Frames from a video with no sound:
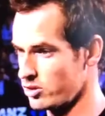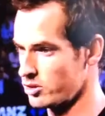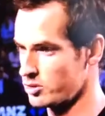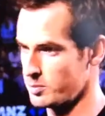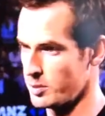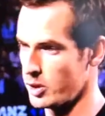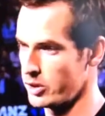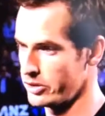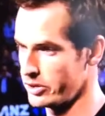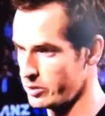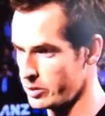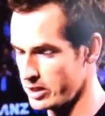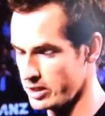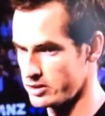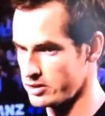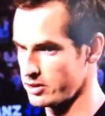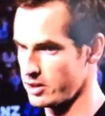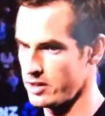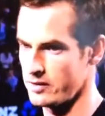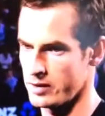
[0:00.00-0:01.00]
on his body when
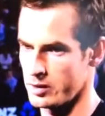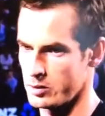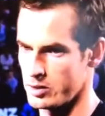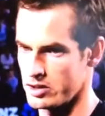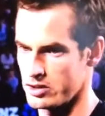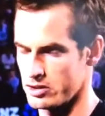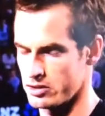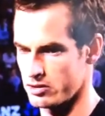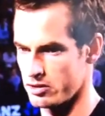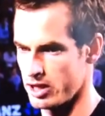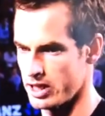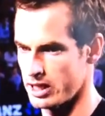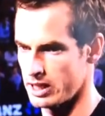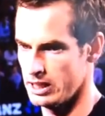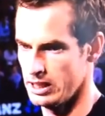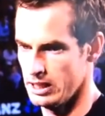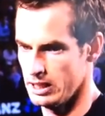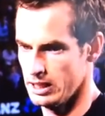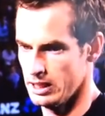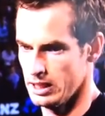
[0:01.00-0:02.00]
he's serving, which is
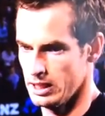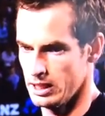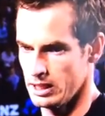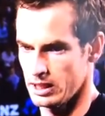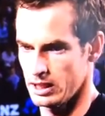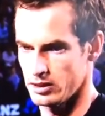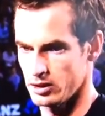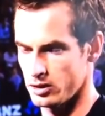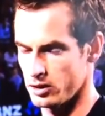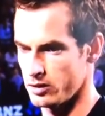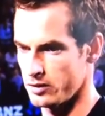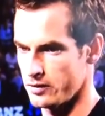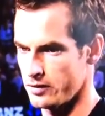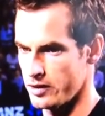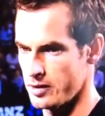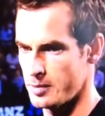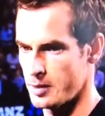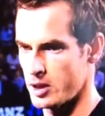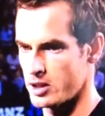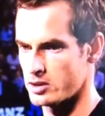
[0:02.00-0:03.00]
great. He gets a lot of
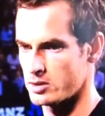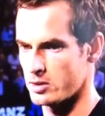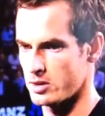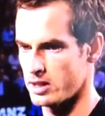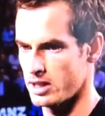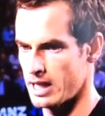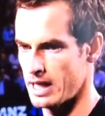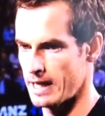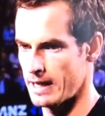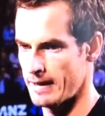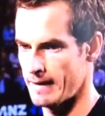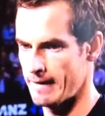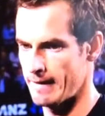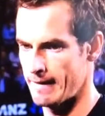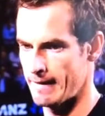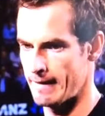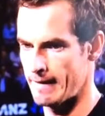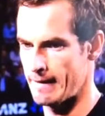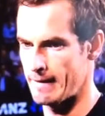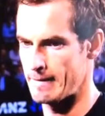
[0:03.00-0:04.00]
free points with
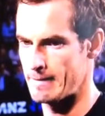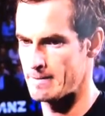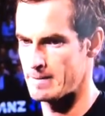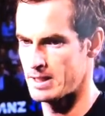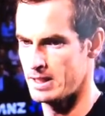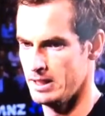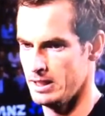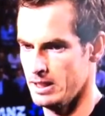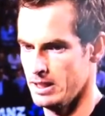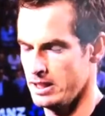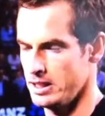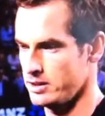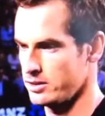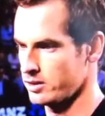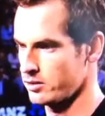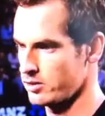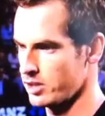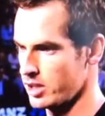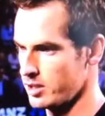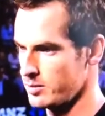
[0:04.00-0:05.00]
that.
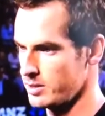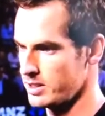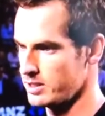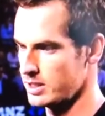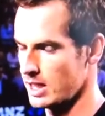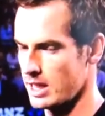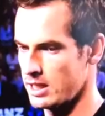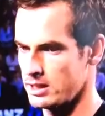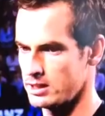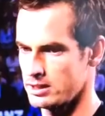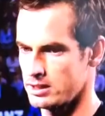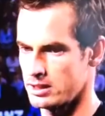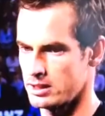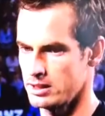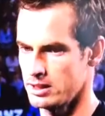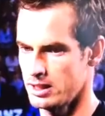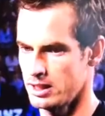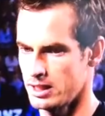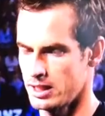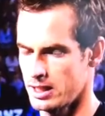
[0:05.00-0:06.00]
He's incredibly
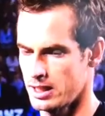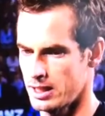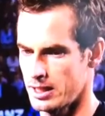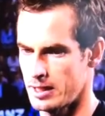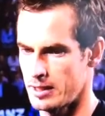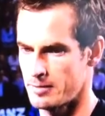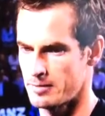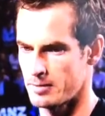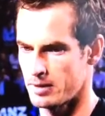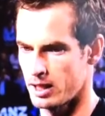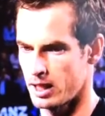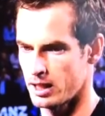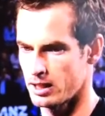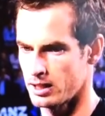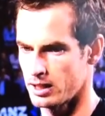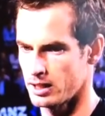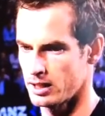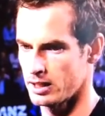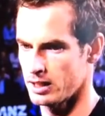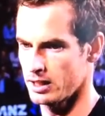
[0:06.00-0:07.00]
talented.
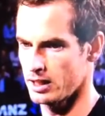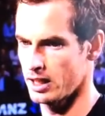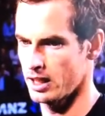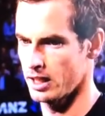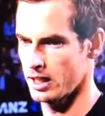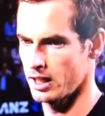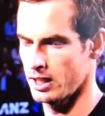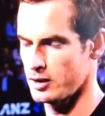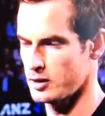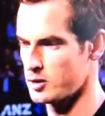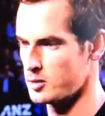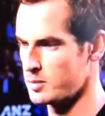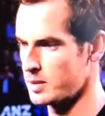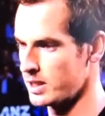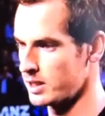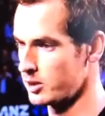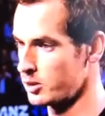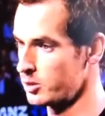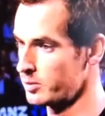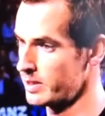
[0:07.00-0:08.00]
I think he could
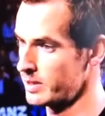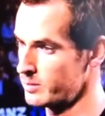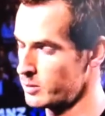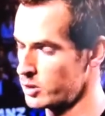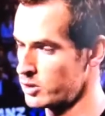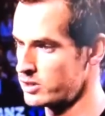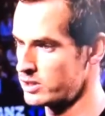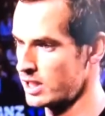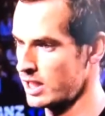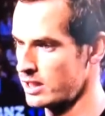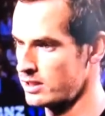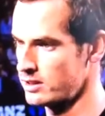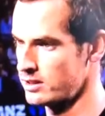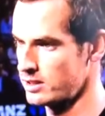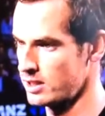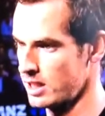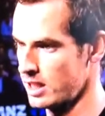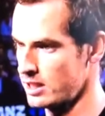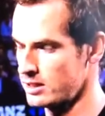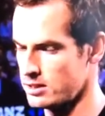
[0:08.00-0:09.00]
be a little bit more
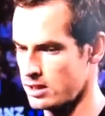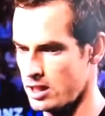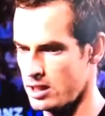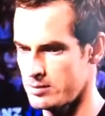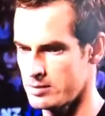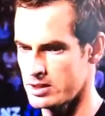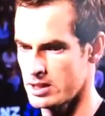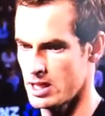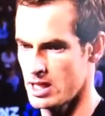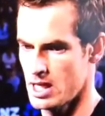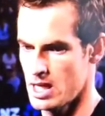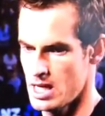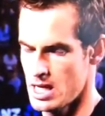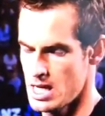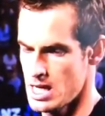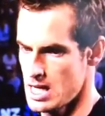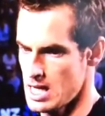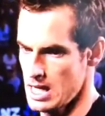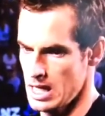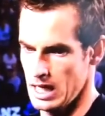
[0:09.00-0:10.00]
intense at times.
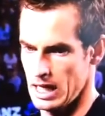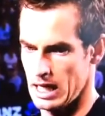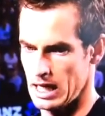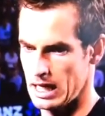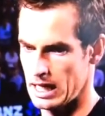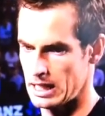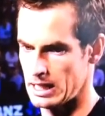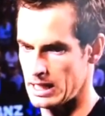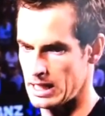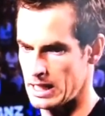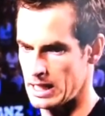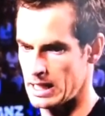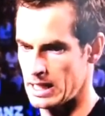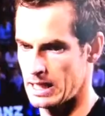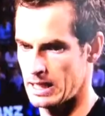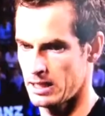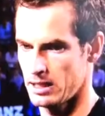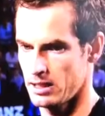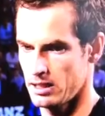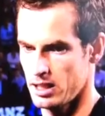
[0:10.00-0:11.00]

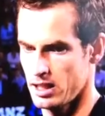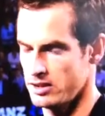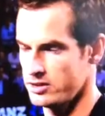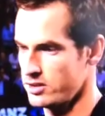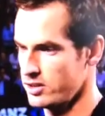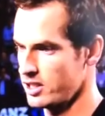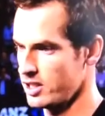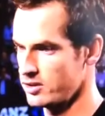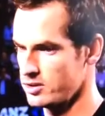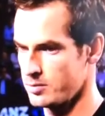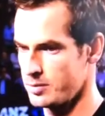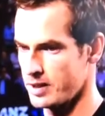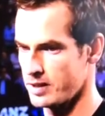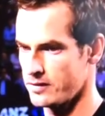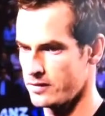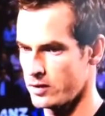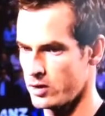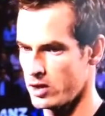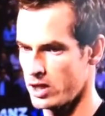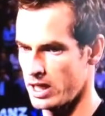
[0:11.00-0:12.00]
And he has a
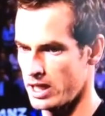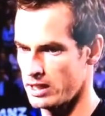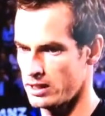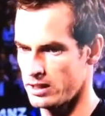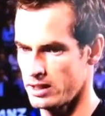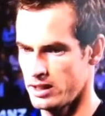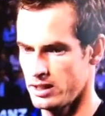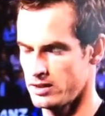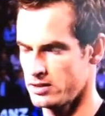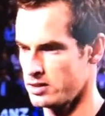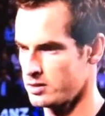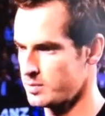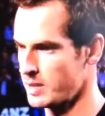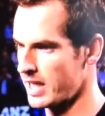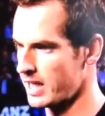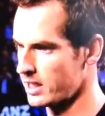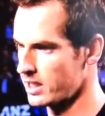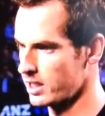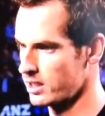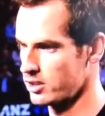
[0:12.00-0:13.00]
big forehand, hits his
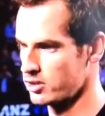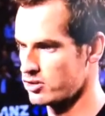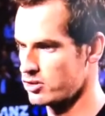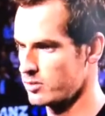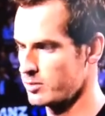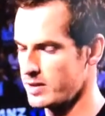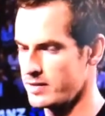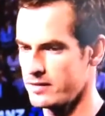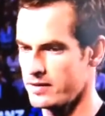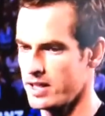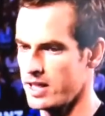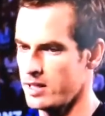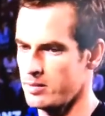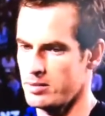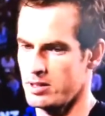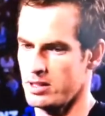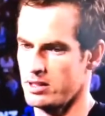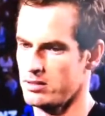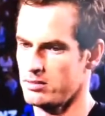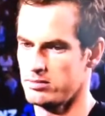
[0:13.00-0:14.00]
backhand extremely
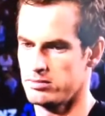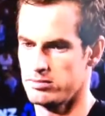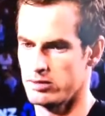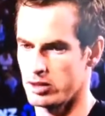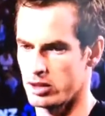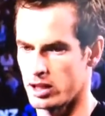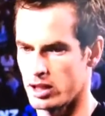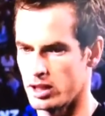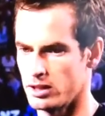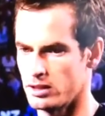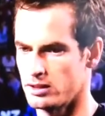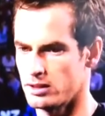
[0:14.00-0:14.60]
flat, but like